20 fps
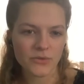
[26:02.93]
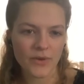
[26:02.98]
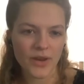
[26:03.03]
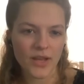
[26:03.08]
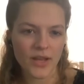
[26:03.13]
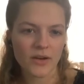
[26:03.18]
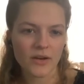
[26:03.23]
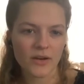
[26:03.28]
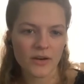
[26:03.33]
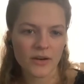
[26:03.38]

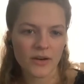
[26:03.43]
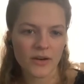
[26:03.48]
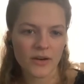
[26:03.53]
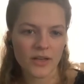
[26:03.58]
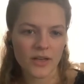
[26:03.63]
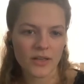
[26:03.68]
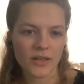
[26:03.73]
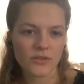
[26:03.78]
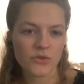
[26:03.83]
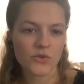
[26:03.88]
Reger
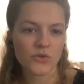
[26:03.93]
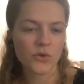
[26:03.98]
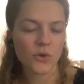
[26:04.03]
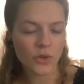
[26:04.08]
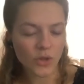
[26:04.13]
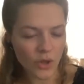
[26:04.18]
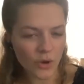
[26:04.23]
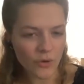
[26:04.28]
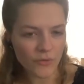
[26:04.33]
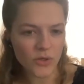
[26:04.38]

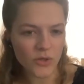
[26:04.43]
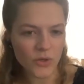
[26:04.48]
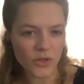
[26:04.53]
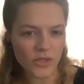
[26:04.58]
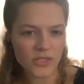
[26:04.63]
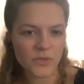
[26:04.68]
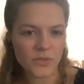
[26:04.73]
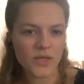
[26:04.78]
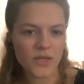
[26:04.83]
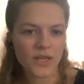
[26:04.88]
solo viola
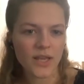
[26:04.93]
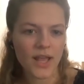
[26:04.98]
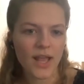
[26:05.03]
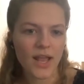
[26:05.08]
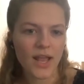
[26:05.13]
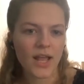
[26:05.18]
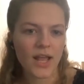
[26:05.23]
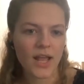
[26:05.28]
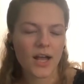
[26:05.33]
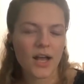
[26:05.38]
suite,
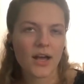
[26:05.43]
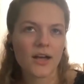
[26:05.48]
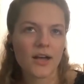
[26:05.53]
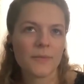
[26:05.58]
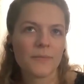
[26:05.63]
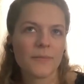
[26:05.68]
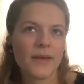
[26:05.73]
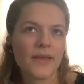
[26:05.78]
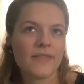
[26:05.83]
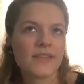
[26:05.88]

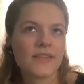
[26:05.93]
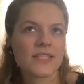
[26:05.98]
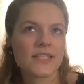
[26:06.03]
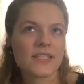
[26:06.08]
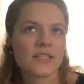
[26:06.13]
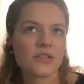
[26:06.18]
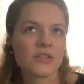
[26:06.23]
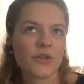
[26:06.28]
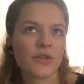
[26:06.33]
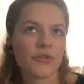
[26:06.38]
and this
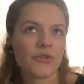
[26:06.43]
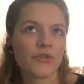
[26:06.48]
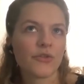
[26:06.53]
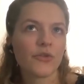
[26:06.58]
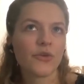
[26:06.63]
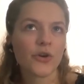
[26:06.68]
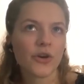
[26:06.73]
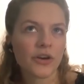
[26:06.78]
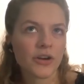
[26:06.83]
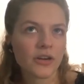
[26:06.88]
is the
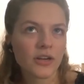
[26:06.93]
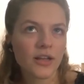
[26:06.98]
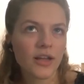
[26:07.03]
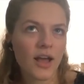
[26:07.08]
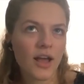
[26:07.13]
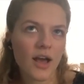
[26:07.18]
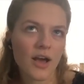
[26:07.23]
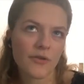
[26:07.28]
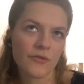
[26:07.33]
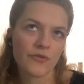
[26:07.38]
third
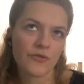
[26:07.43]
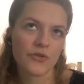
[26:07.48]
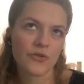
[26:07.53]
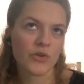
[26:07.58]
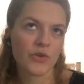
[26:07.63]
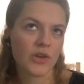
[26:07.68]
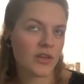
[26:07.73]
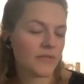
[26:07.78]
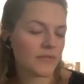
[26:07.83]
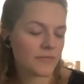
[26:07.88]
of
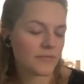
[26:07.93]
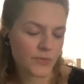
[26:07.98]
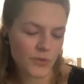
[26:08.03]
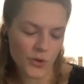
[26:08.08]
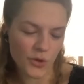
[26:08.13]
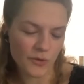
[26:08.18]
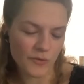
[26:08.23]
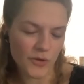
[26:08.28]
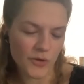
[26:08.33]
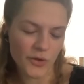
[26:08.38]
3
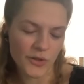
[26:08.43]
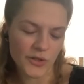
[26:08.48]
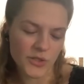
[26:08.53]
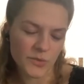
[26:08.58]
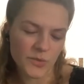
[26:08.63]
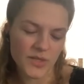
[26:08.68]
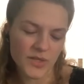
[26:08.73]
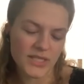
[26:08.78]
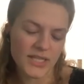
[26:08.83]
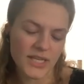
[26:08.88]
solo viola
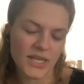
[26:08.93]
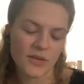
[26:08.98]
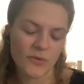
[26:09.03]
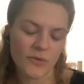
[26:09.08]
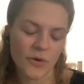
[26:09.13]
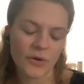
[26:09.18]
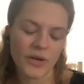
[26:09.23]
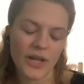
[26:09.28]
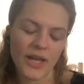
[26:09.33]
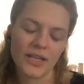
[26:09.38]
suites that he
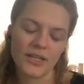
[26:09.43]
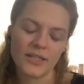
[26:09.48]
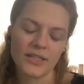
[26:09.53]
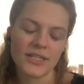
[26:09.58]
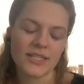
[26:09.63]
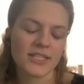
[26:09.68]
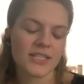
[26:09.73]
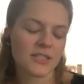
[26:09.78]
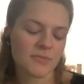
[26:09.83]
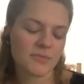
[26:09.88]
wrote, and
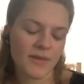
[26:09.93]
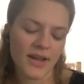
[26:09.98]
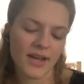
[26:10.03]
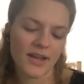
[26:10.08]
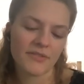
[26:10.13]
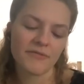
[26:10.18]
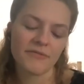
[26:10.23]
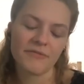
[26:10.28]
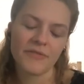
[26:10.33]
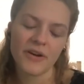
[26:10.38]
this is
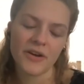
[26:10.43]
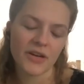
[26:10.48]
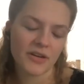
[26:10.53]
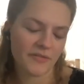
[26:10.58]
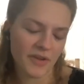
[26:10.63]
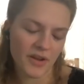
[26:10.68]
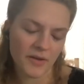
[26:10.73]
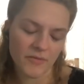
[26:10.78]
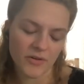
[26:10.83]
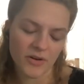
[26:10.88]
my very
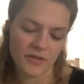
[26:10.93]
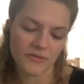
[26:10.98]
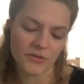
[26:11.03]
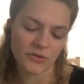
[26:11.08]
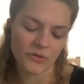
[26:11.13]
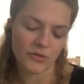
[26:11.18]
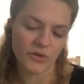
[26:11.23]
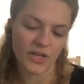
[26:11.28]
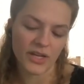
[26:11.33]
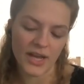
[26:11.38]
favorite of the
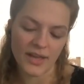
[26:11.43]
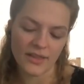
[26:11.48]
three.